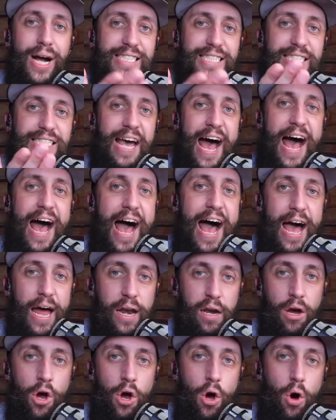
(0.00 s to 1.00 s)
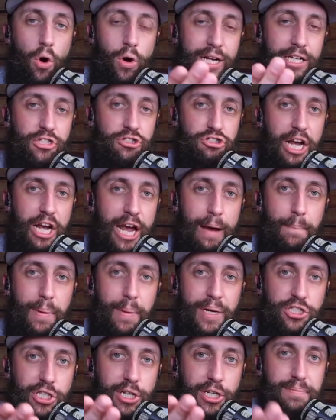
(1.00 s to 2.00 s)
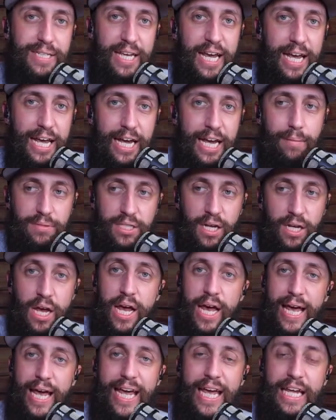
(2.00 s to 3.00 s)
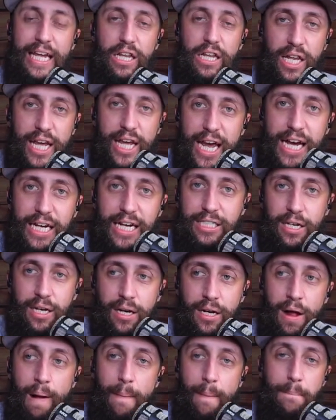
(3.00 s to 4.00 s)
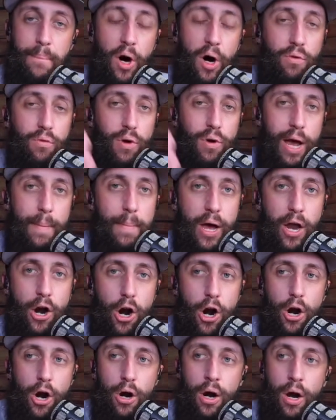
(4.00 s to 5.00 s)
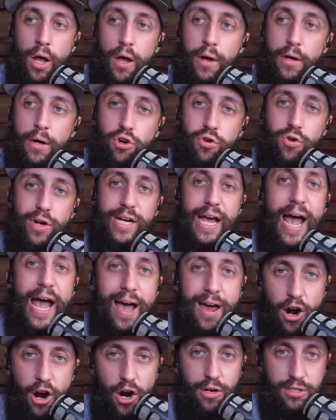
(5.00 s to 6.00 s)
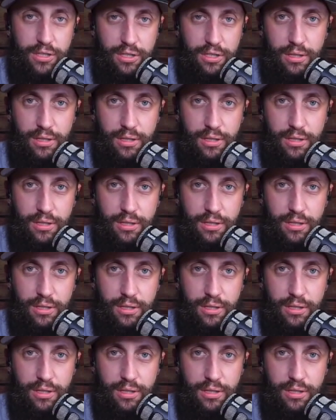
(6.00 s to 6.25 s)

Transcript: had on his championship teams? Elite perimeter creators.